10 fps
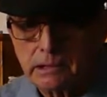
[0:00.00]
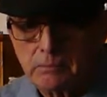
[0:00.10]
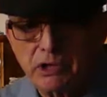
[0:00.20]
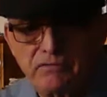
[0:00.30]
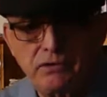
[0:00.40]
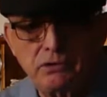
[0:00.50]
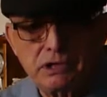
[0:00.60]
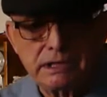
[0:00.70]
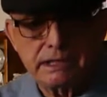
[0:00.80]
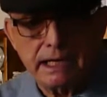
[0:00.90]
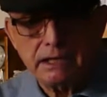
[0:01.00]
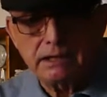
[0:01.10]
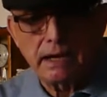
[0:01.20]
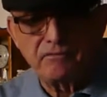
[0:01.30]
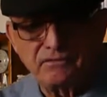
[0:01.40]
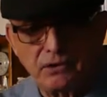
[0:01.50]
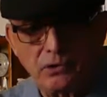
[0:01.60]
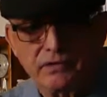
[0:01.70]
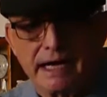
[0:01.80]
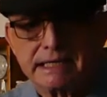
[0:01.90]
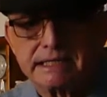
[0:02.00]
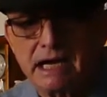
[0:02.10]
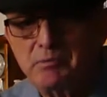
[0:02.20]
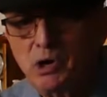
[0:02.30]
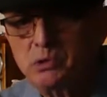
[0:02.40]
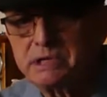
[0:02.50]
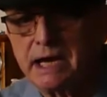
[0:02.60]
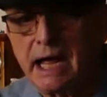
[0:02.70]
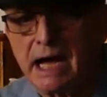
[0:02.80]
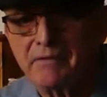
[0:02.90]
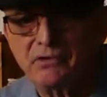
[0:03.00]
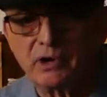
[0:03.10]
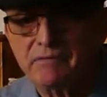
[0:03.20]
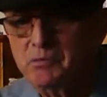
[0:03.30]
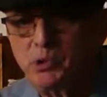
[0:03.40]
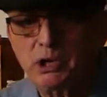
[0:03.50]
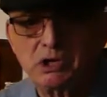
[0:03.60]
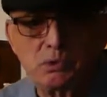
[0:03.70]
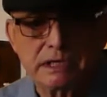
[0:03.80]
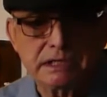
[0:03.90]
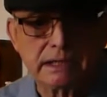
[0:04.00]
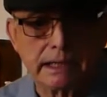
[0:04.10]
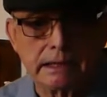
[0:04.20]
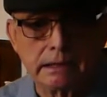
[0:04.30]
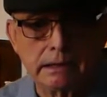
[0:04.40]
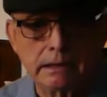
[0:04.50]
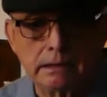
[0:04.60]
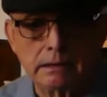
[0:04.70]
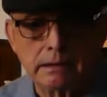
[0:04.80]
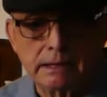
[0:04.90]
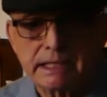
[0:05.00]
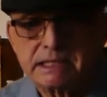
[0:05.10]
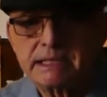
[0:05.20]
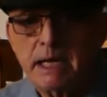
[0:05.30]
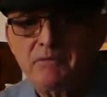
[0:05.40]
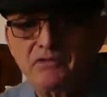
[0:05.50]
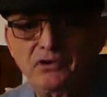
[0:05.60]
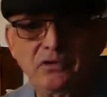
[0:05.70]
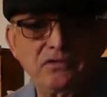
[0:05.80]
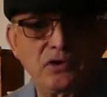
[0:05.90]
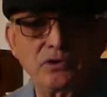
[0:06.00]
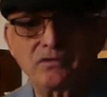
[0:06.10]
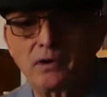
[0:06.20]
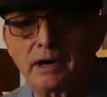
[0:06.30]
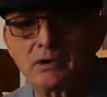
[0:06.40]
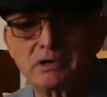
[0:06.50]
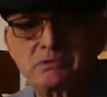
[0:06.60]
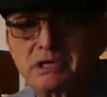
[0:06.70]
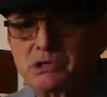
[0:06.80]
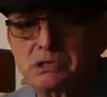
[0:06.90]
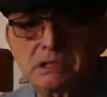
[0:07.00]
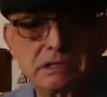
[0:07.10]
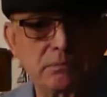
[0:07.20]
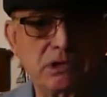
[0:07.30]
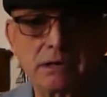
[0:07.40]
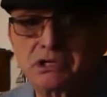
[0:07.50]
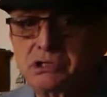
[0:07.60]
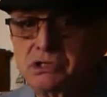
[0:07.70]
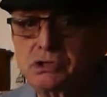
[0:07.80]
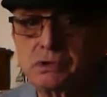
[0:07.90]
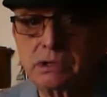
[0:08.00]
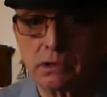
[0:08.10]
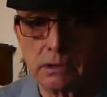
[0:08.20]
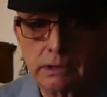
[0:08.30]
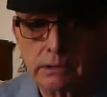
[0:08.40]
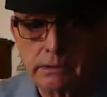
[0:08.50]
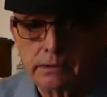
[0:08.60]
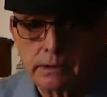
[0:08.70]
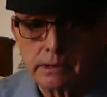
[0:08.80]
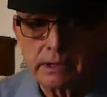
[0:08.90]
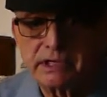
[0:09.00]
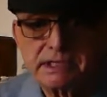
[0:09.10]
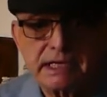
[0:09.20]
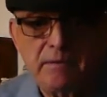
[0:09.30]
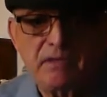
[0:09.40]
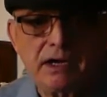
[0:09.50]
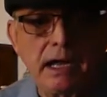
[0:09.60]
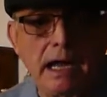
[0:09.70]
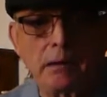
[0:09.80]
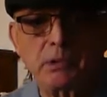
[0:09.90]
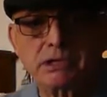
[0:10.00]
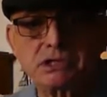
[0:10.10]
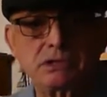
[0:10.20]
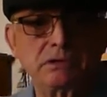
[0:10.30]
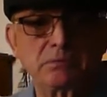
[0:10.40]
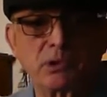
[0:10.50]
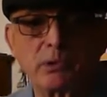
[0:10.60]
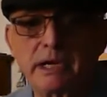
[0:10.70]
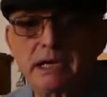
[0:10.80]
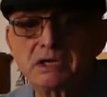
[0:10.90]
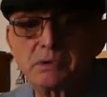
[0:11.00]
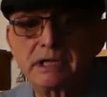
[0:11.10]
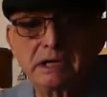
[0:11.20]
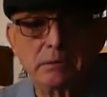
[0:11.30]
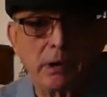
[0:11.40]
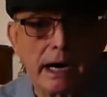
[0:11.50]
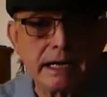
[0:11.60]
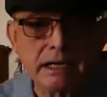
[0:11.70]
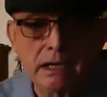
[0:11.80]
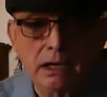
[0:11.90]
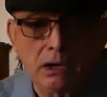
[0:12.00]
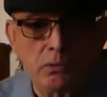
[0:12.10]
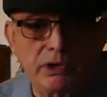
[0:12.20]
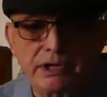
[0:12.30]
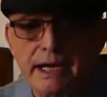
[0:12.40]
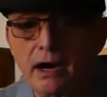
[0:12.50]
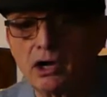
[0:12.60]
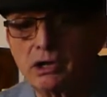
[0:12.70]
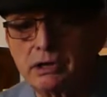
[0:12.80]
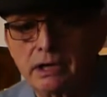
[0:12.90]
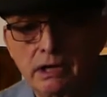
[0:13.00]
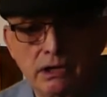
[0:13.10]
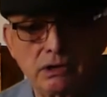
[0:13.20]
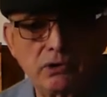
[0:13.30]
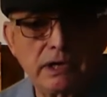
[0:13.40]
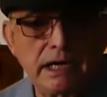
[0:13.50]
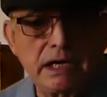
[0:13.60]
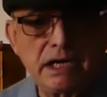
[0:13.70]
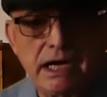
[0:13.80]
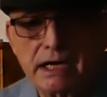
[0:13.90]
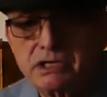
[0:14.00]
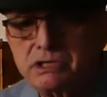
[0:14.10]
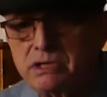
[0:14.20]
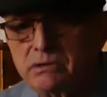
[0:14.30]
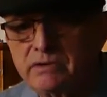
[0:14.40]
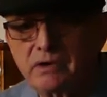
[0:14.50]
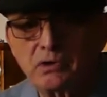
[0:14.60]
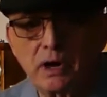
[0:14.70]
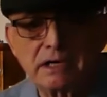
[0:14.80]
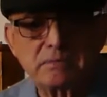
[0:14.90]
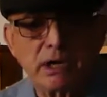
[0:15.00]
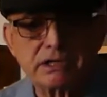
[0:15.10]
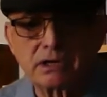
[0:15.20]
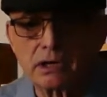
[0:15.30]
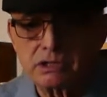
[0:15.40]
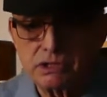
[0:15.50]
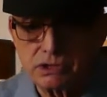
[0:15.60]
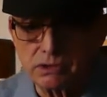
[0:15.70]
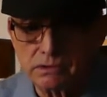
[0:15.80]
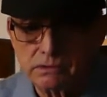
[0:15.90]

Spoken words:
But if you take and fold that same hose in half, or even put a twist in it, that same full flow of water is reduced to sometimes just a trickle. Now the same thing happens to the meridians within the body when they are located next to or even crossed by scar tissue.